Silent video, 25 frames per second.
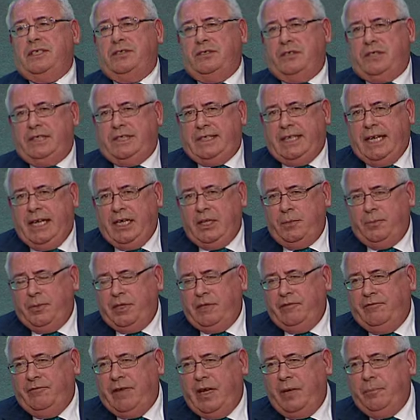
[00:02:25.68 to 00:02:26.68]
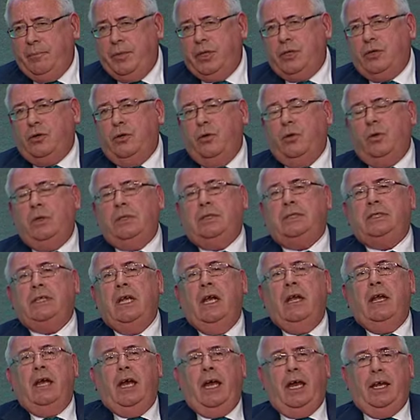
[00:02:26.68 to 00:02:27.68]
Sustainable Development Goals,
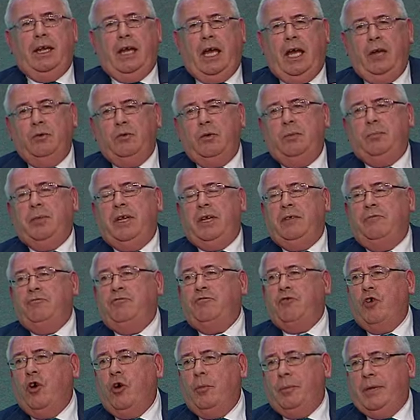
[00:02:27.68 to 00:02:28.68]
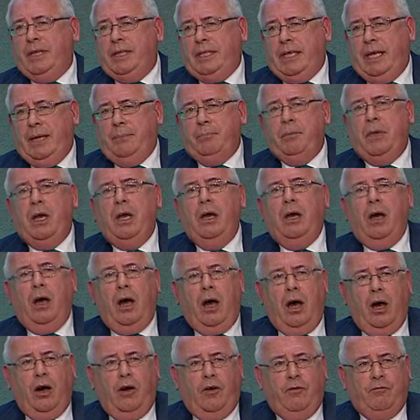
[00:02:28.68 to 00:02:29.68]
and I will be informing them
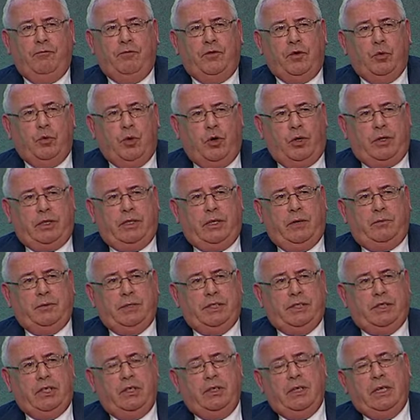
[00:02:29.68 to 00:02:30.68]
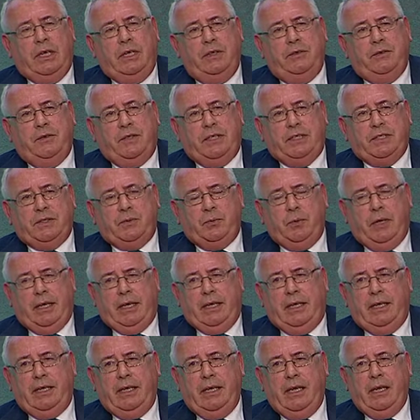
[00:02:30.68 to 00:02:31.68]
of the work that was done here this
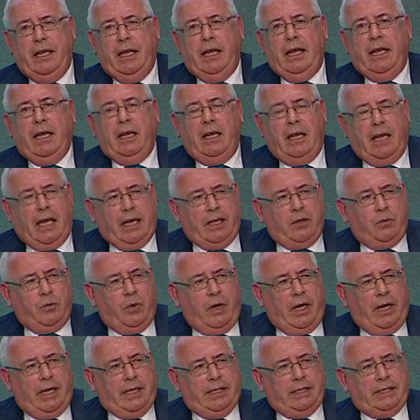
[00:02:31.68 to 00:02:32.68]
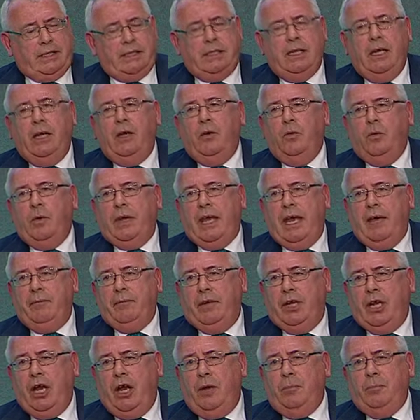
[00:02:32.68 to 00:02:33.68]
week. Likewise, we have
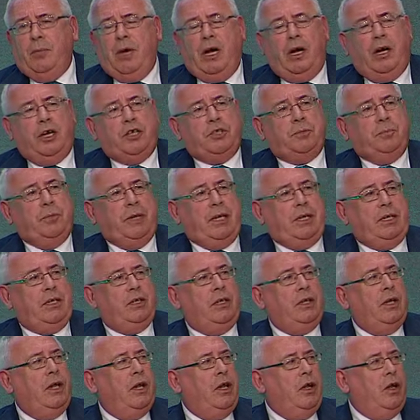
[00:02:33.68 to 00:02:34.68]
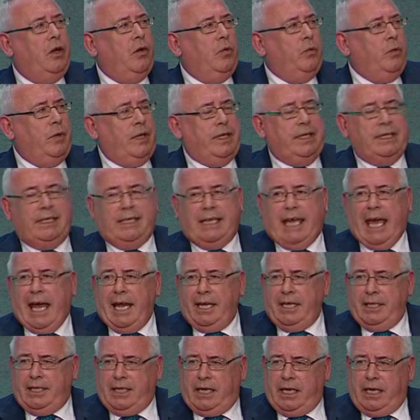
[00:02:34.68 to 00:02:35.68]
a non marriage meeting with
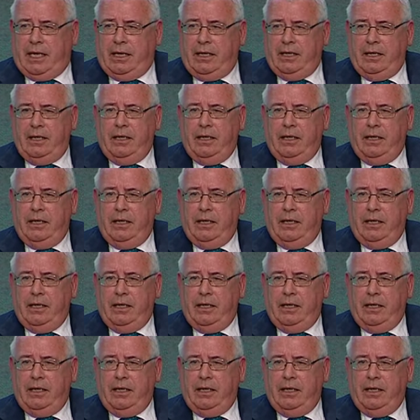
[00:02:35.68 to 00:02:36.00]
Canada